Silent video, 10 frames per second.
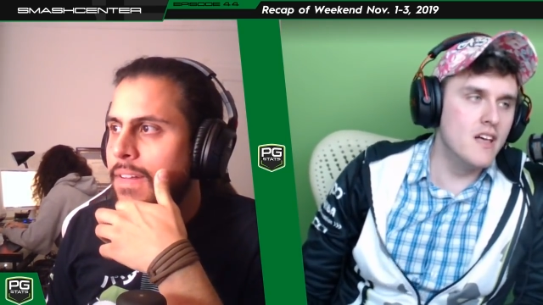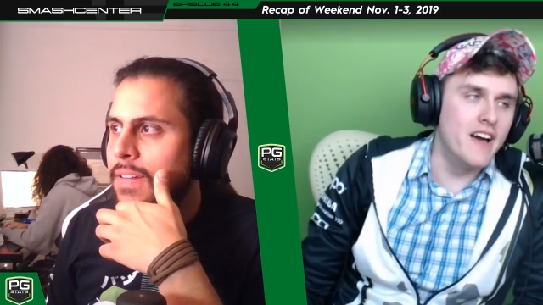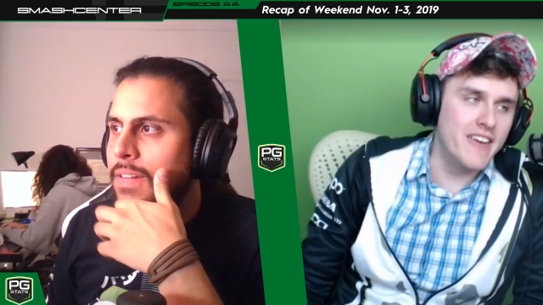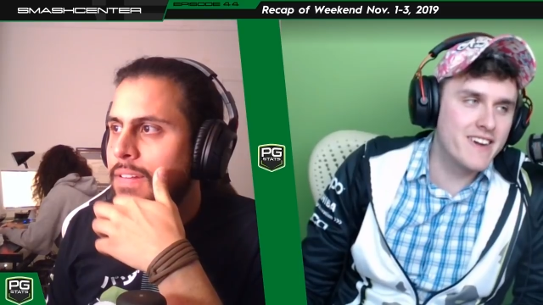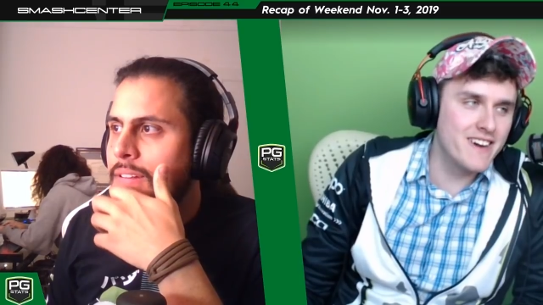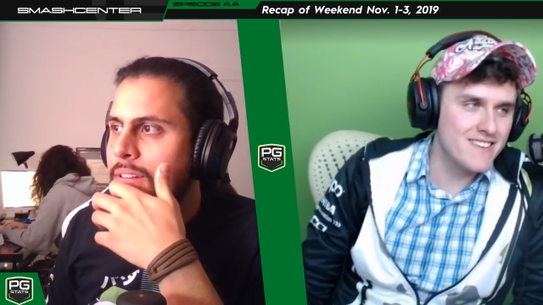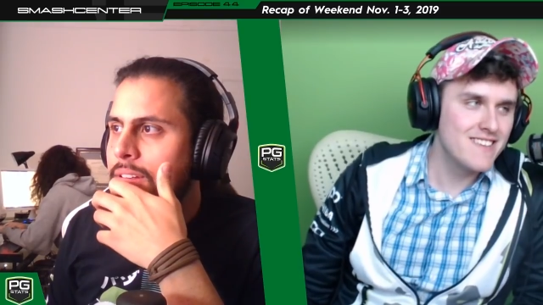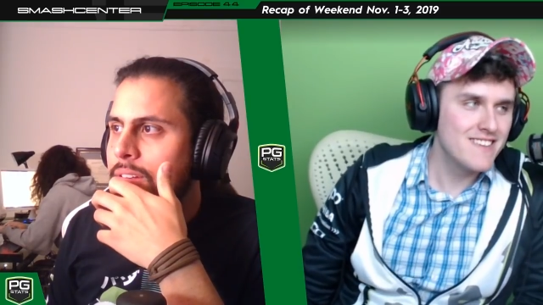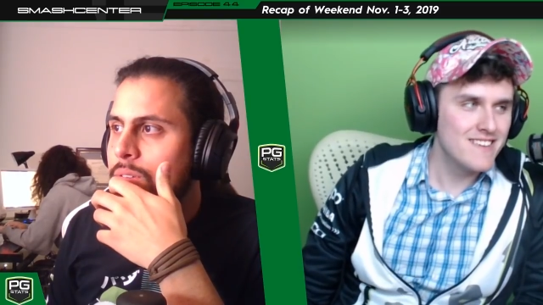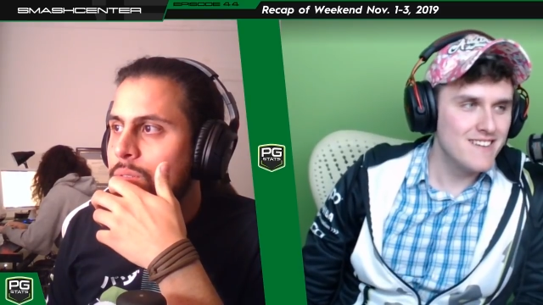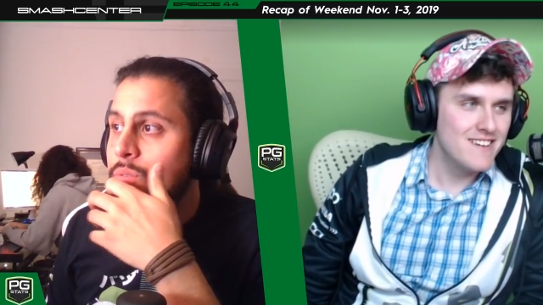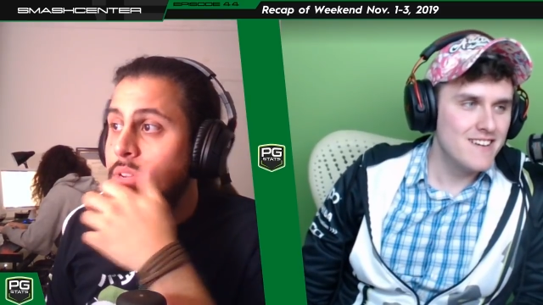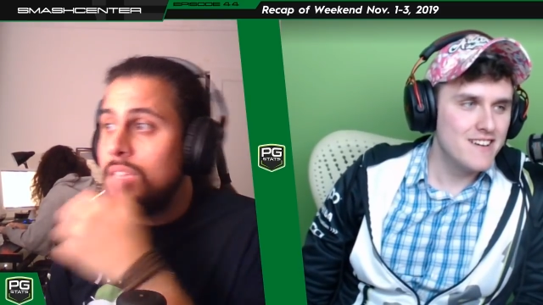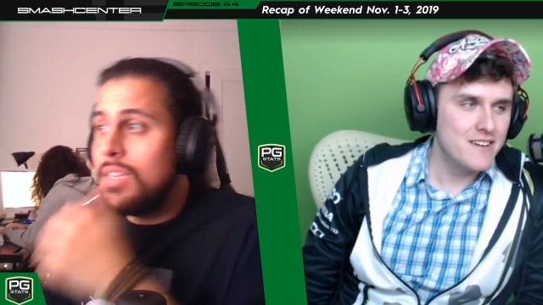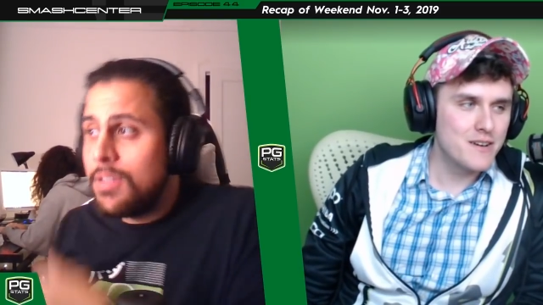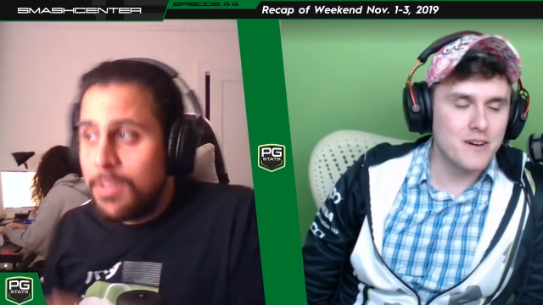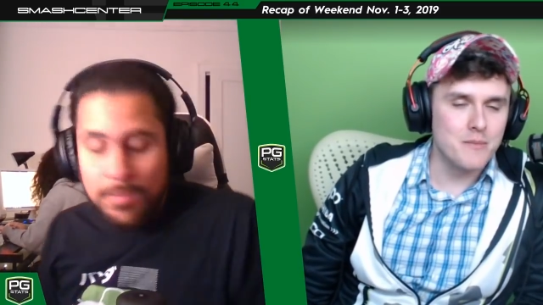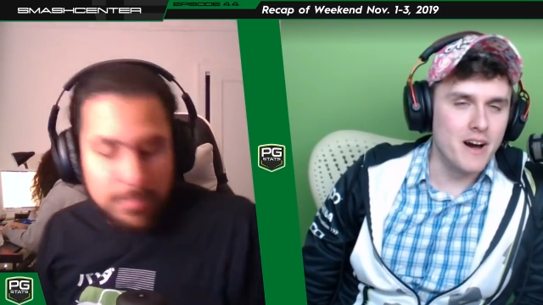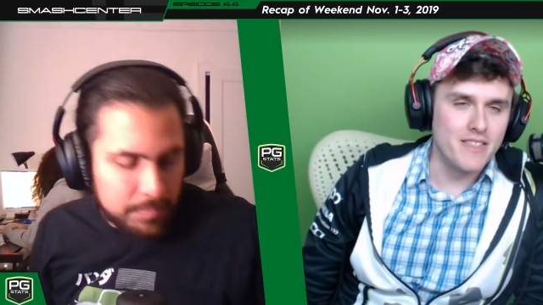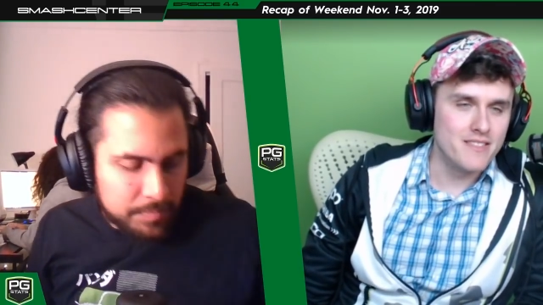Speaker 1: Like, Really?
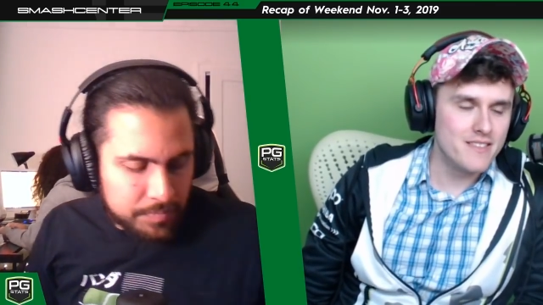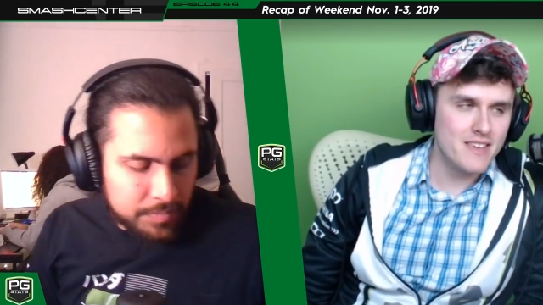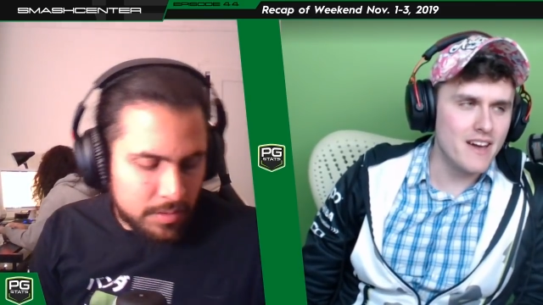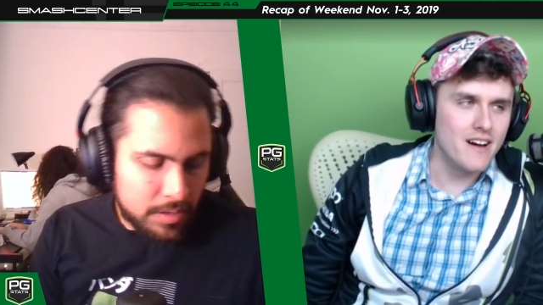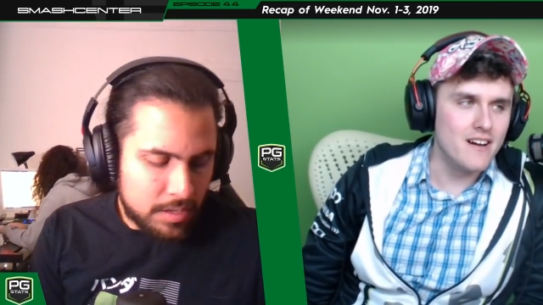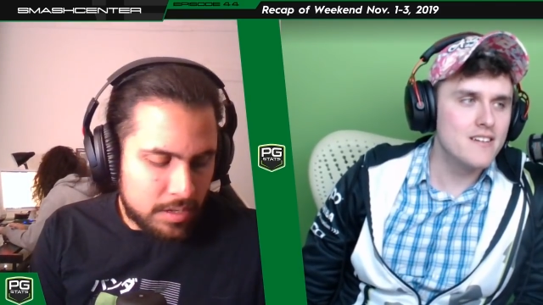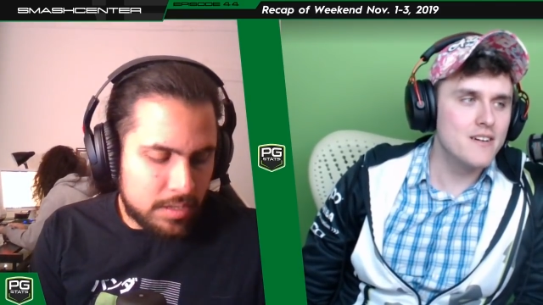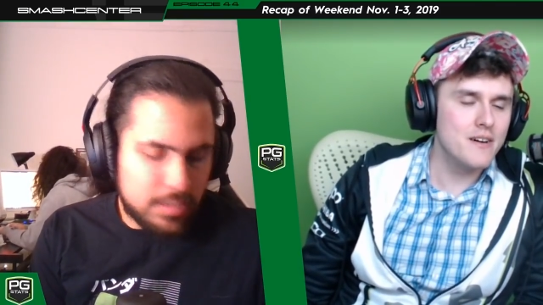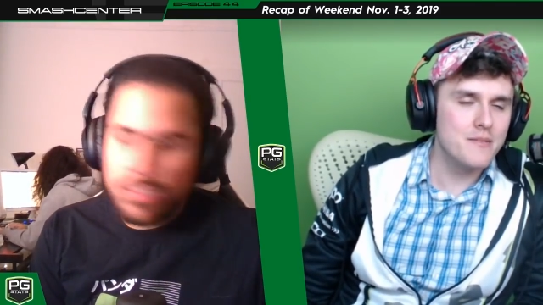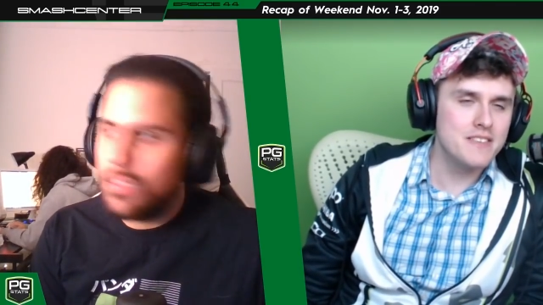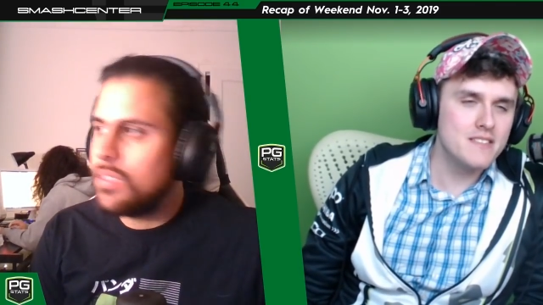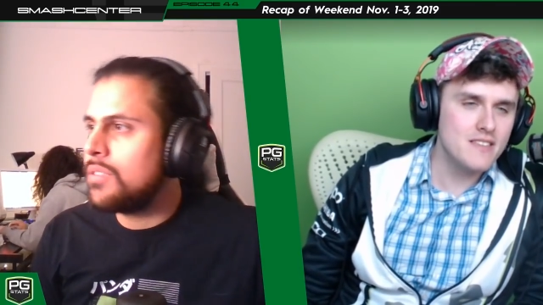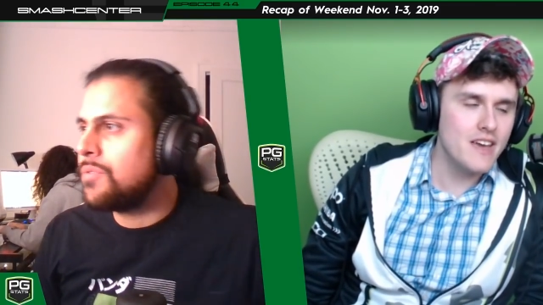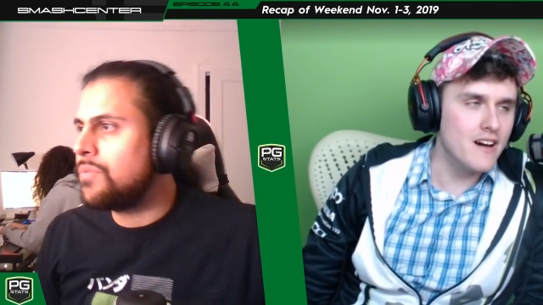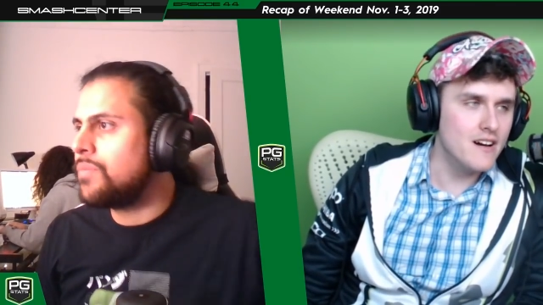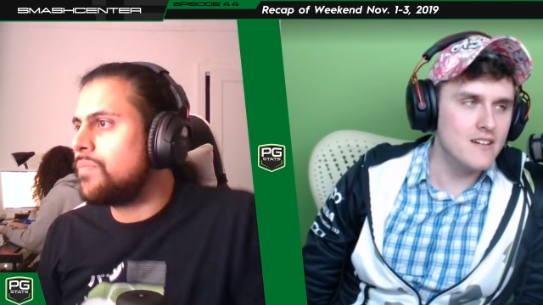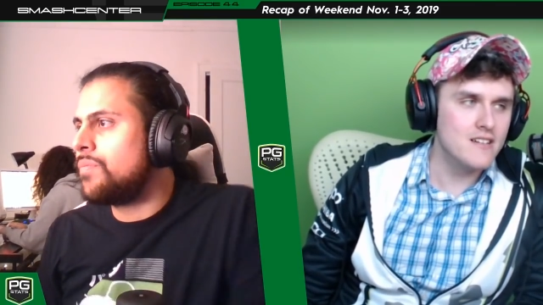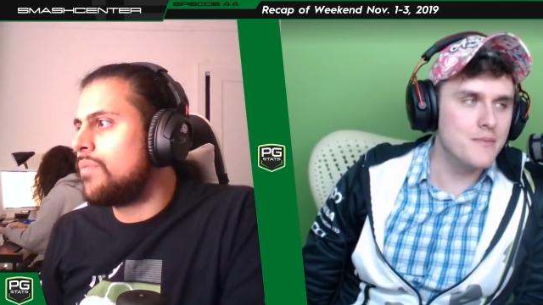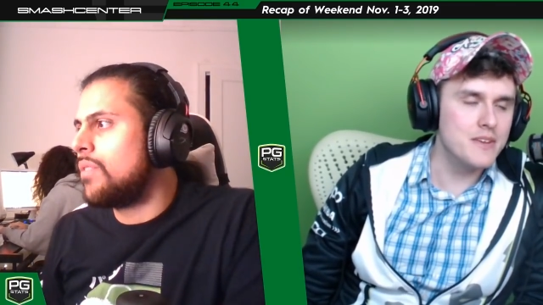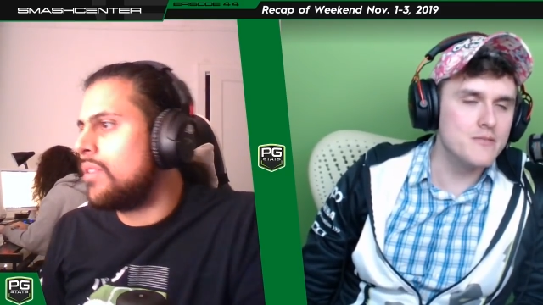Come on. Yeah. Uh, I mean, yeah.
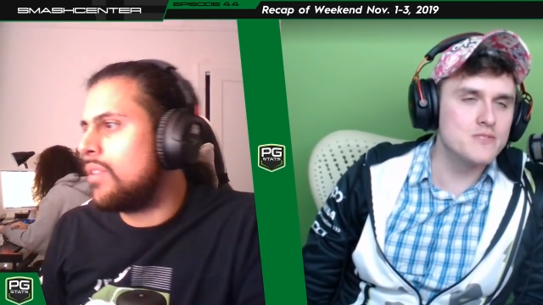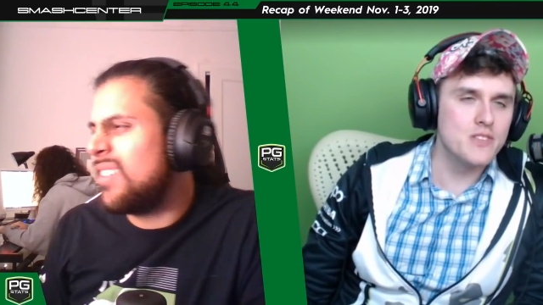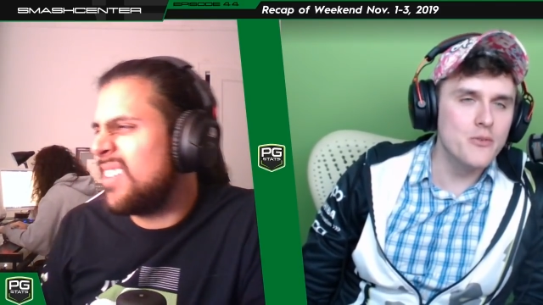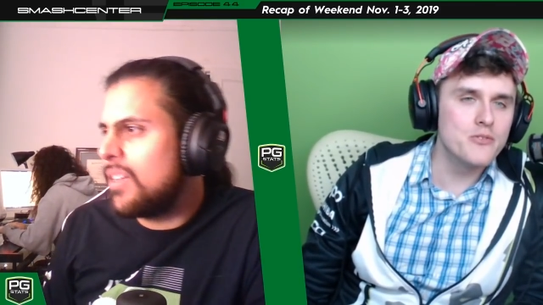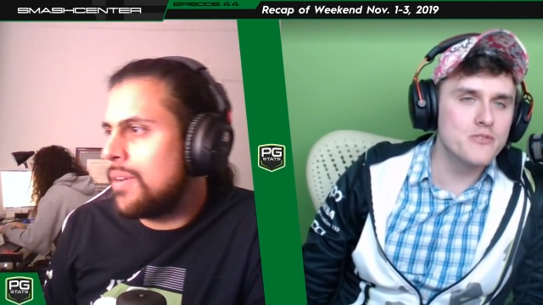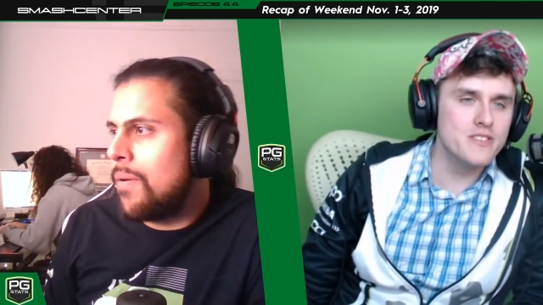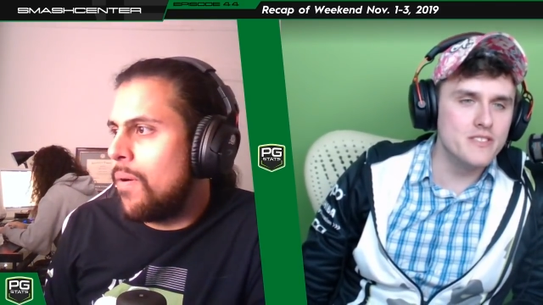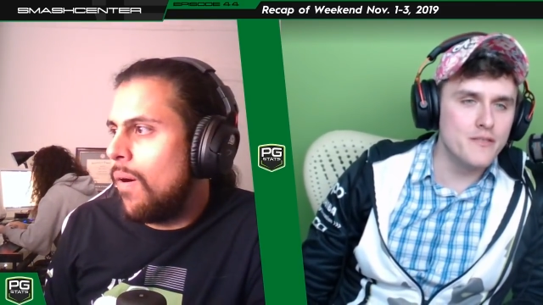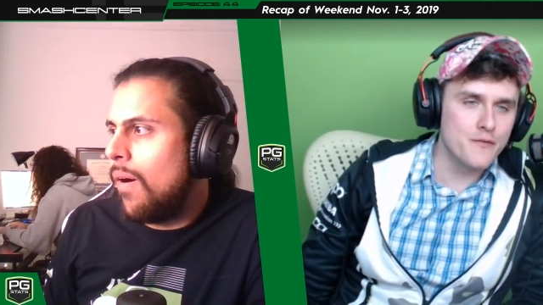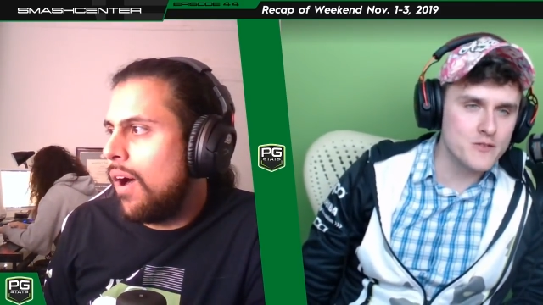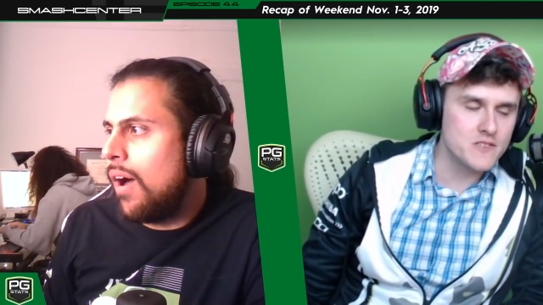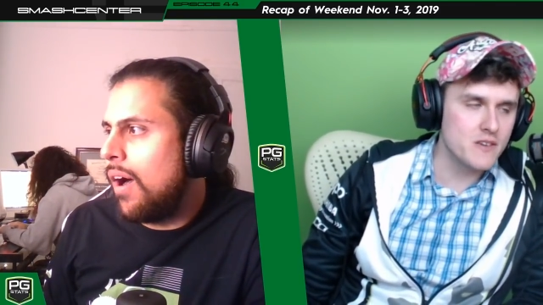I mean, it was lower than the first